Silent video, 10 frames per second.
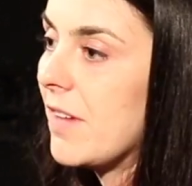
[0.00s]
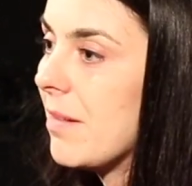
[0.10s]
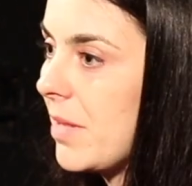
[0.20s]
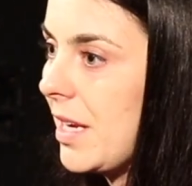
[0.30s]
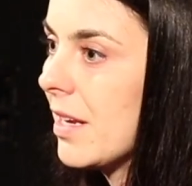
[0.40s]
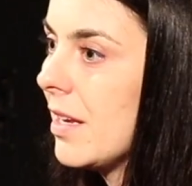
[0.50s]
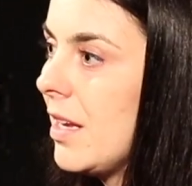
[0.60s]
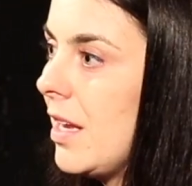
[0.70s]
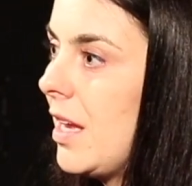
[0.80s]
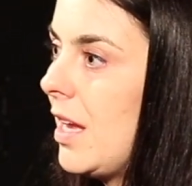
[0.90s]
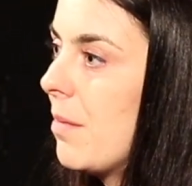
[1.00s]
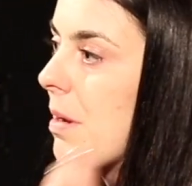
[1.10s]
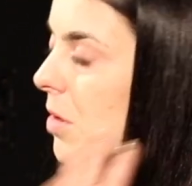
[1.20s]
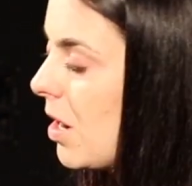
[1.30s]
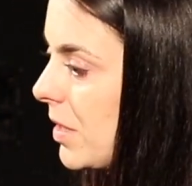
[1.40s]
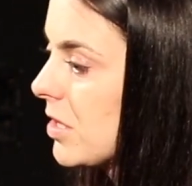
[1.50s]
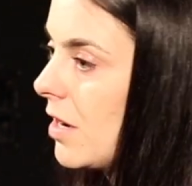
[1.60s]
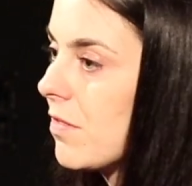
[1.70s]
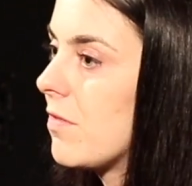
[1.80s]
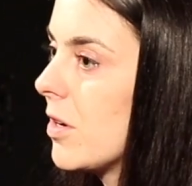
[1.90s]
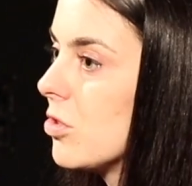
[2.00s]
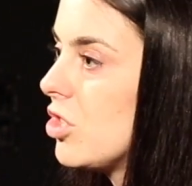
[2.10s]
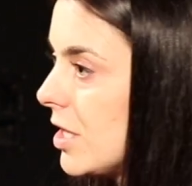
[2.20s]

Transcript: vent me. And my mom gets off the phone. She